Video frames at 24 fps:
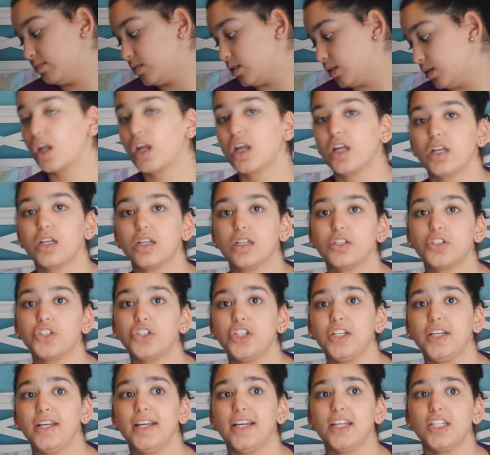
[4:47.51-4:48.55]
So
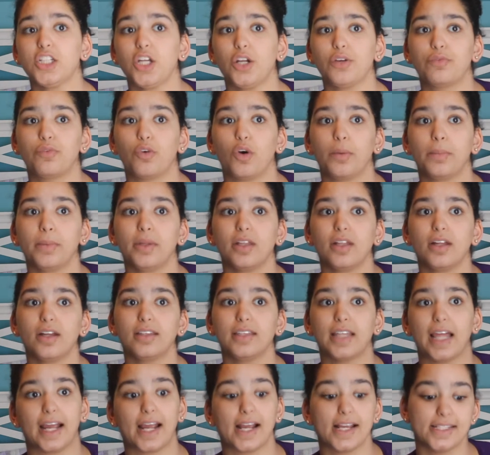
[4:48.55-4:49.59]
she is on formula,
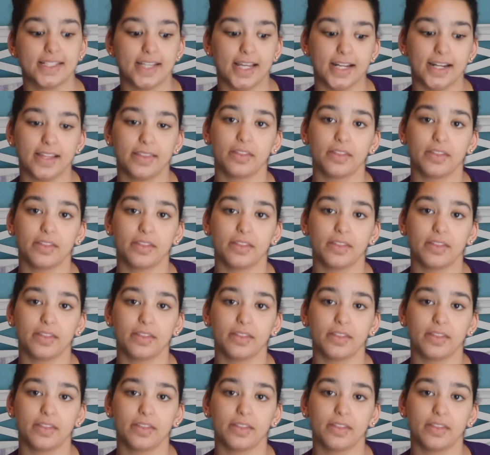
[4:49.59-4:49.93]
and like I said